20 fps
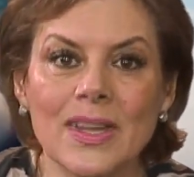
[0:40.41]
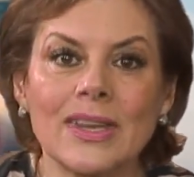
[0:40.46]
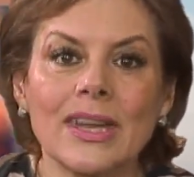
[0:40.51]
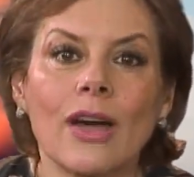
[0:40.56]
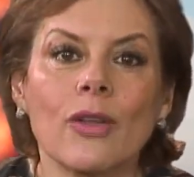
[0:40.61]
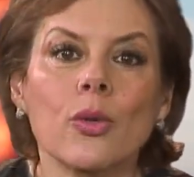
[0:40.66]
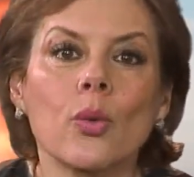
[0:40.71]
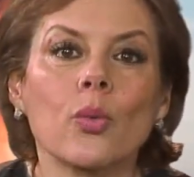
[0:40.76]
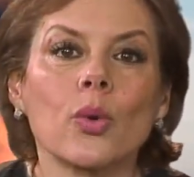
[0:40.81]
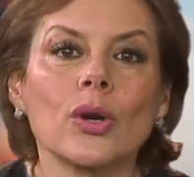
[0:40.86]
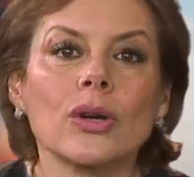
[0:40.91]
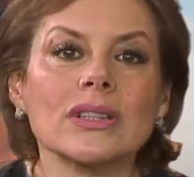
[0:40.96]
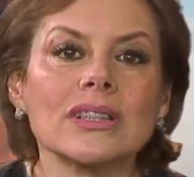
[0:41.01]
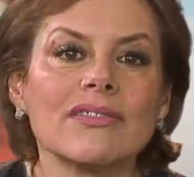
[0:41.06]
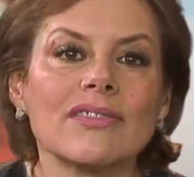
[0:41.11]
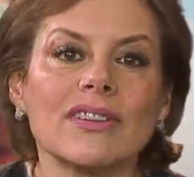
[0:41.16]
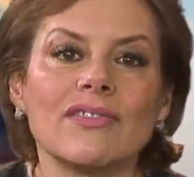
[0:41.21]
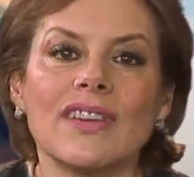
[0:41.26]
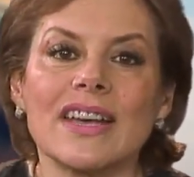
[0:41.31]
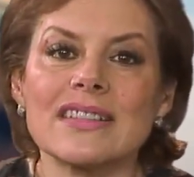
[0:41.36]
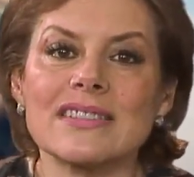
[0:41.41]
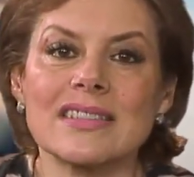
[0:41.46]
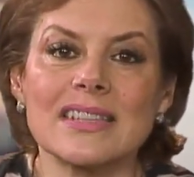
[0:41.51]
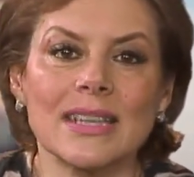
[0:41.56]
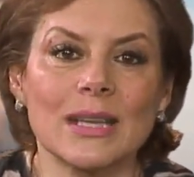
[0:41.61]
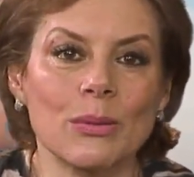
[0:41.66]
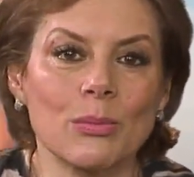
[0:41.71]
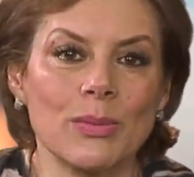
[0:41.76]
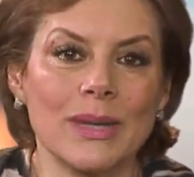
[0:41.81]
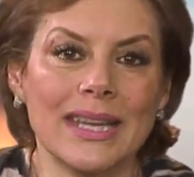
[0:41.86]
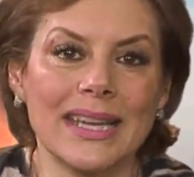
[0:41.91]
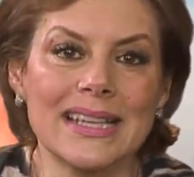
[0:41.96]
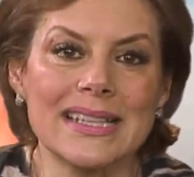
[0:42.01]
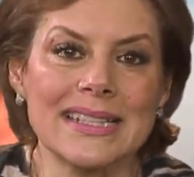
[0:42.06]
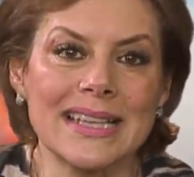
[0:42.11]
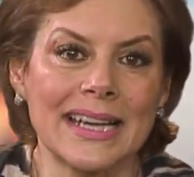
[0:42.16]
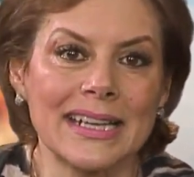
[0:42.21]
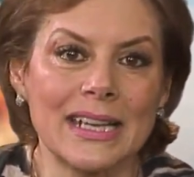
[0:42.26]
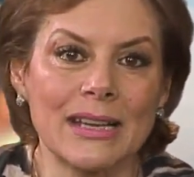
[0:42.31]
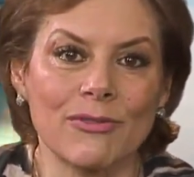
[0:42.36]
Now, the world of investing can be
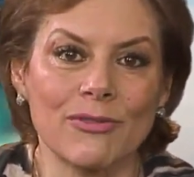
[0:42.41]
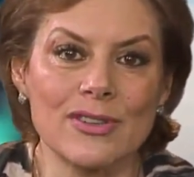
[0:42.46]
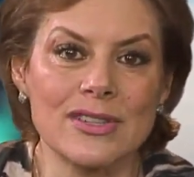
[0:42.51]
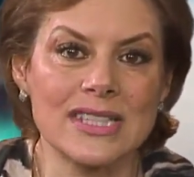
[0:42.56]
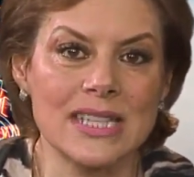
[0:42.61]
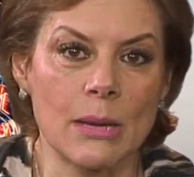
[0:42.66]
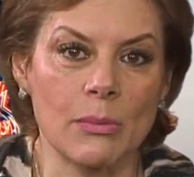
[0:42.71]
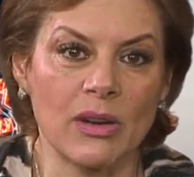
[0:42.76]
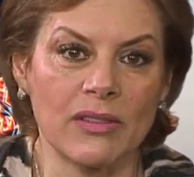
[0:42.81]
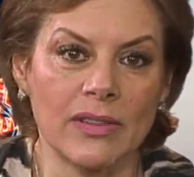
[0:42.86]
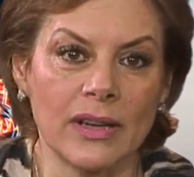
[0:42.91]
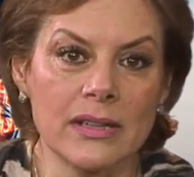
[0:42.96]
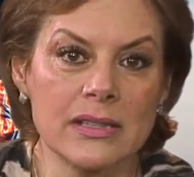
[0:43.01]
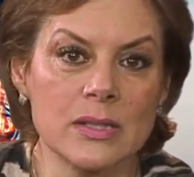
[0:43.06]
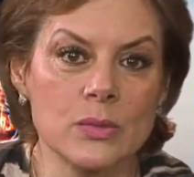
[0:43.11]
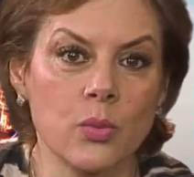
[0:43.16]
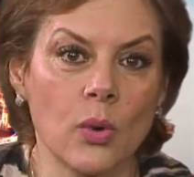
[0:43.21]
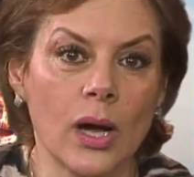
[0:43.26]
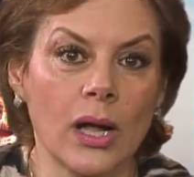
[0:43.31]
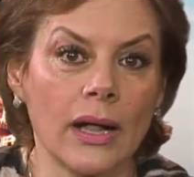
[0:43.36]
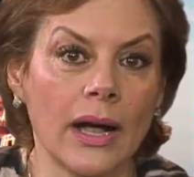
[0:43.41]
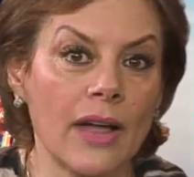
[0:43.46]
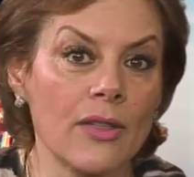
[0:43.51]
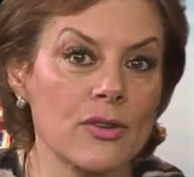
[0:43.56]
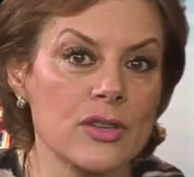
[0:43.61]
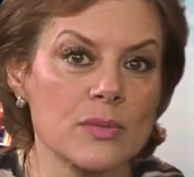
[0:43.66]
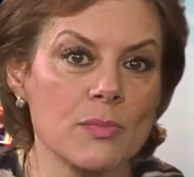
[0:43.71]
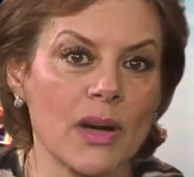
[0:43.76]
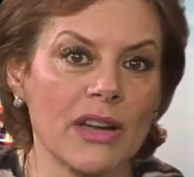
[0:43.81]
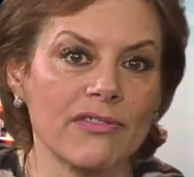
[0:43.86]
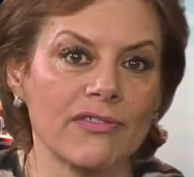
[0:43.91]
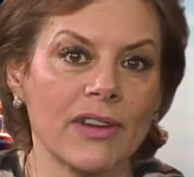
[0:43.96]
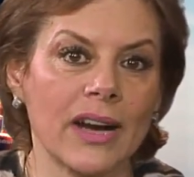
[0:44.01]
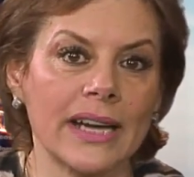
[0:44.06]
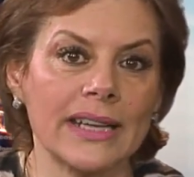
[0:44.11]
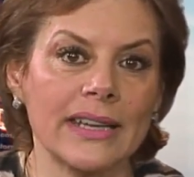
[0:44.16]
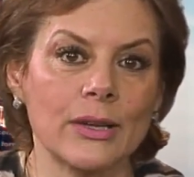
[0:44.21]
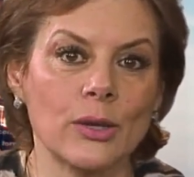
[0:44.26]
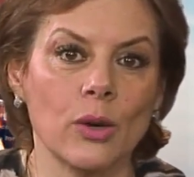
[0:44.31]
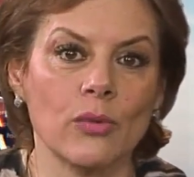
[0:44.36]
exciting for some of us, while others might
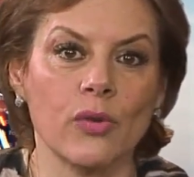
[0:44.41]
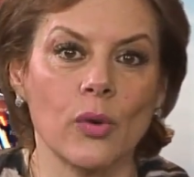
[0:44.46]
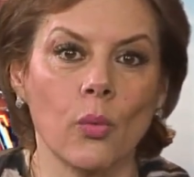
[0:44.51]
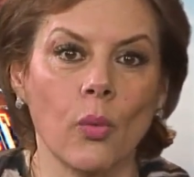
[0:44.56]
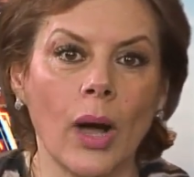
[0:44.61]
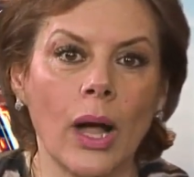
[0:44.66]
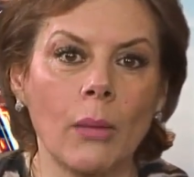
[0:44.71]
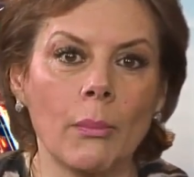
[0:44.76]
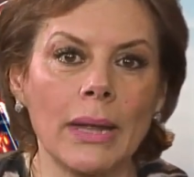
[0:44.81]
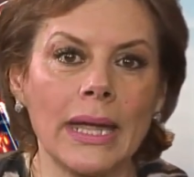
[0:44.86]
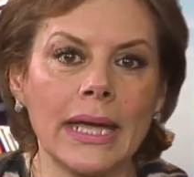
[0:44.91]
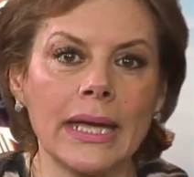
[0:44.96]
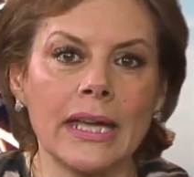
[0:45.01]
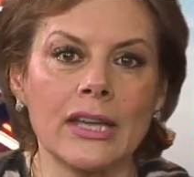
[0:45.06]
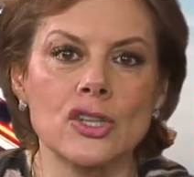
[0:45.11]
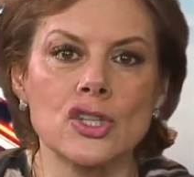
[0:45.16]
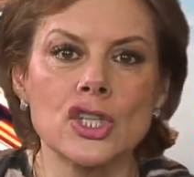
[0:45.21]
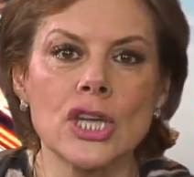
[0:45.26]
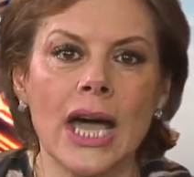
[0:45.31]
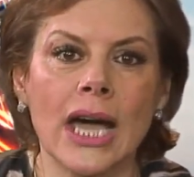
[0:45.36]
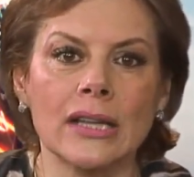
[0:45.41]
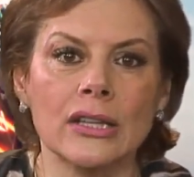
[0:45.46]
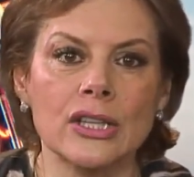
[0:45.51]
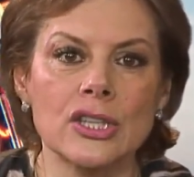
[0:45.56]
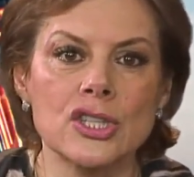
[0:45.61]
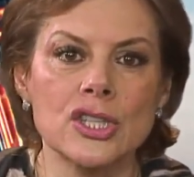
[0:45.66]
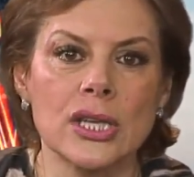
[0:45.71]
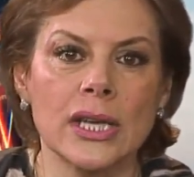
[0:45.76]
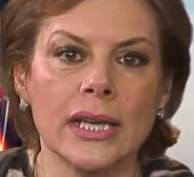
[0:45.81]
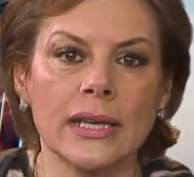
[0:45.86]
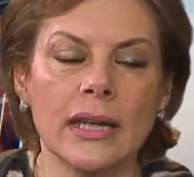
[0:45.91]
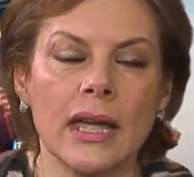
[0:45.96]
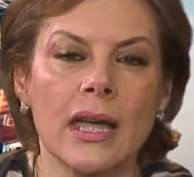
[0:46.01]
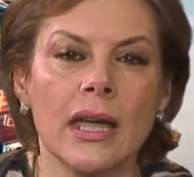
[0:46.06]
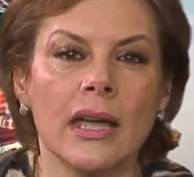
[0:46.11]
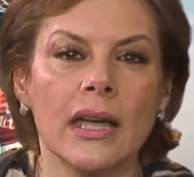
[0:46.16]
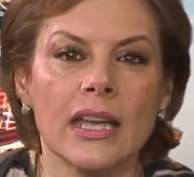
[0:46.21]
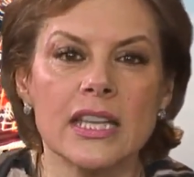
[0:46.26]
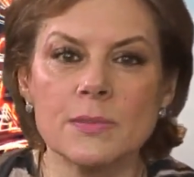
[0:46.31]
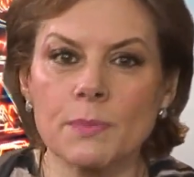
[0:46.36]
find it overwhelming and challenging,
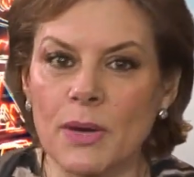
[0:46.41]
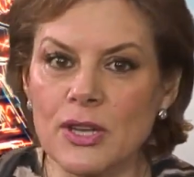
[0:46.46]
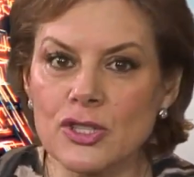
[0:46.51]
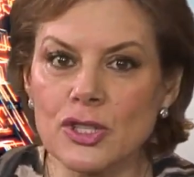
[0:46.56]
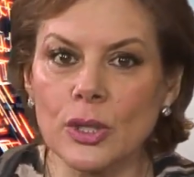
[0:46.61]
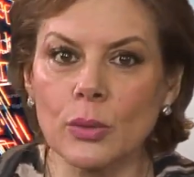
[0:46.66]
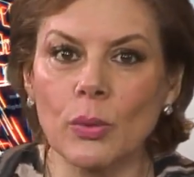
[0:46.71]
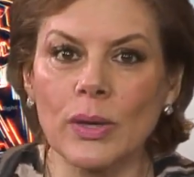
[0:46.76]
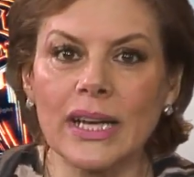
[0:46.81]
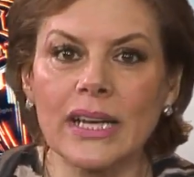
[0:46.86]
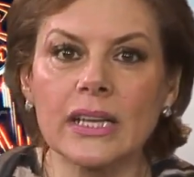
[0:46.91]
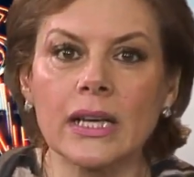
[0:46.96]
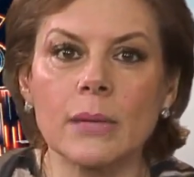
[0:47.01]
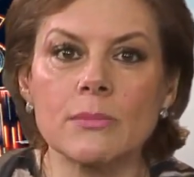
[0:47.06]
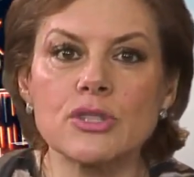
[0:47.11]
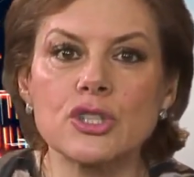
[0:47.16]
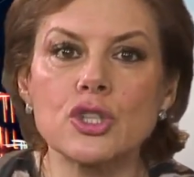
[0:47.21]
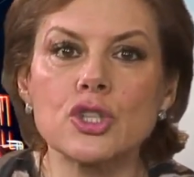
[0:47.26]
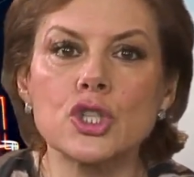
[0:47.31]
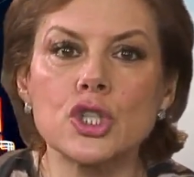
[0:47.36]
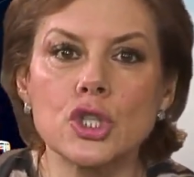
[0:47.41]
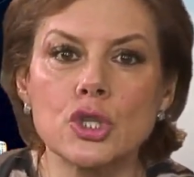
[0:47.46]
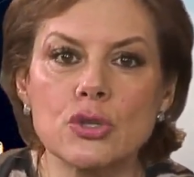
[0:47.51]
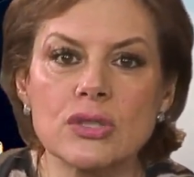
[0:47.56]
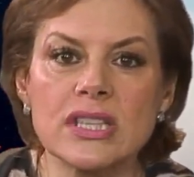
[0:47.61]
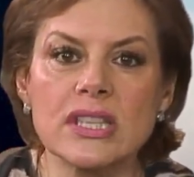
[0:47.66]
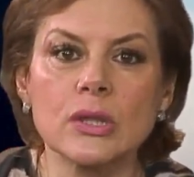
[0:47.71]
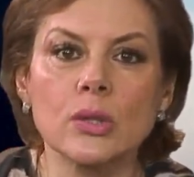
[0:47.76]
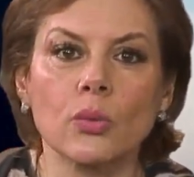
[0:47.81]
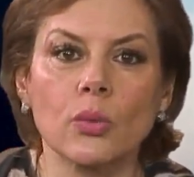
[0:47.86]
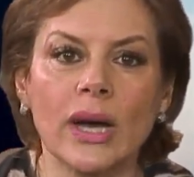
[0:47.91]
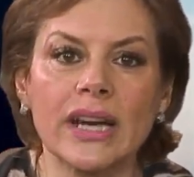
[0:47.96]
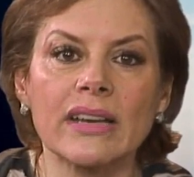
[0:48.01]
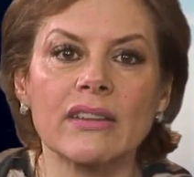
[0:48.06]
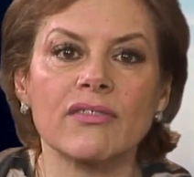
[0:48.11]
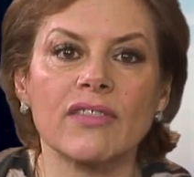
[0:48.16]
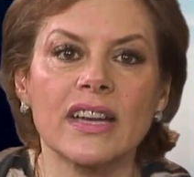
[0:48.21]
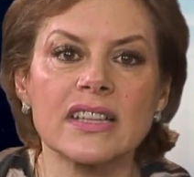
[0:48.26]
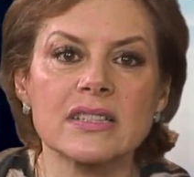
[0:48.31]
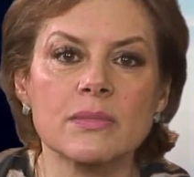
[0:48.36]
especially when it comes to choosing the right
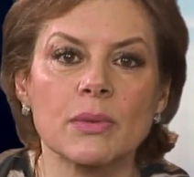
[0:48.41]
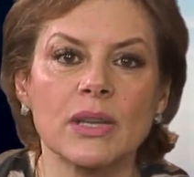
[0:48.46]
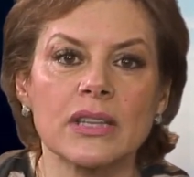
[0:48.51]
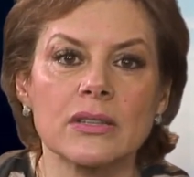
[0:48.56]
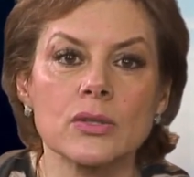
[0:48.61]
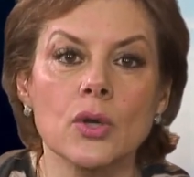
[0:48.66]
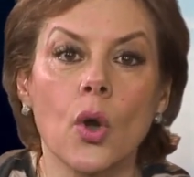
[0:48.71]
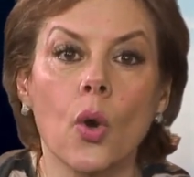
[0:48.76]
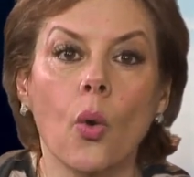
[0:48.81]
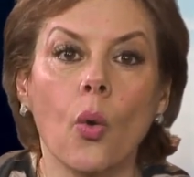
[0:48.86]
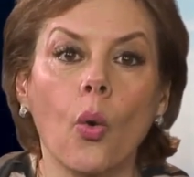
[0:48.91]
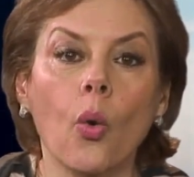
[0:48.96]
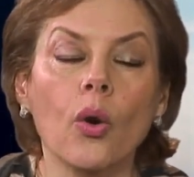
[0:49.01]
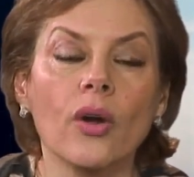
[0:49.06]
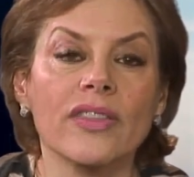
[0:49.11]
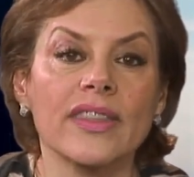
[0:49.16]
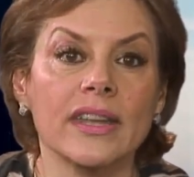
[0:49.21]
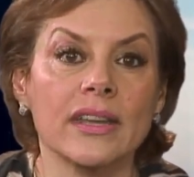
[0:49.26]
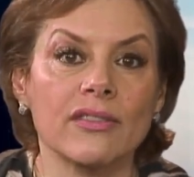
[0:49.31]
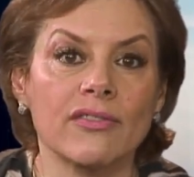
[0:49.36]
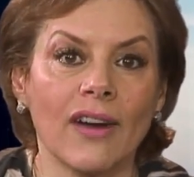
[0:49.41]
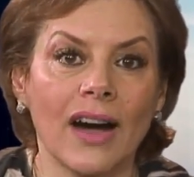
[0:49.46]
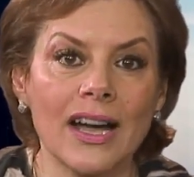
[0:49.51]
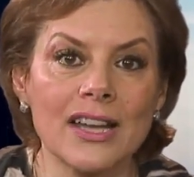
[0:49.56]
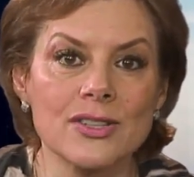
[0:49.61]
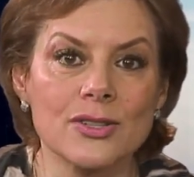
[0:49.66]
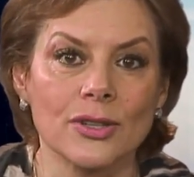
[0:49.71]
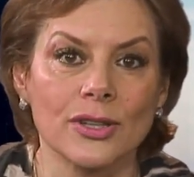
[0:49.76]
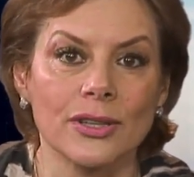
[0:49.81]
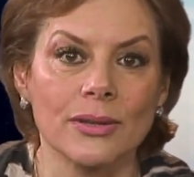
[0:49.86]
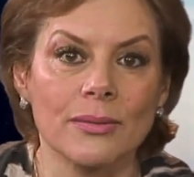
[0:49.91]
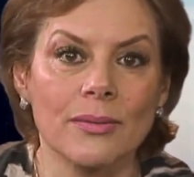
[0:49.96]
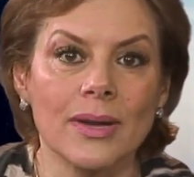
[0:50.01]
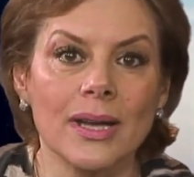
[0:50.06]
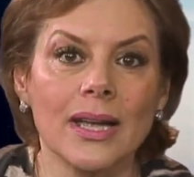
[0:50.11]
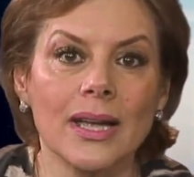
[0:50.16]
investment or the advisor.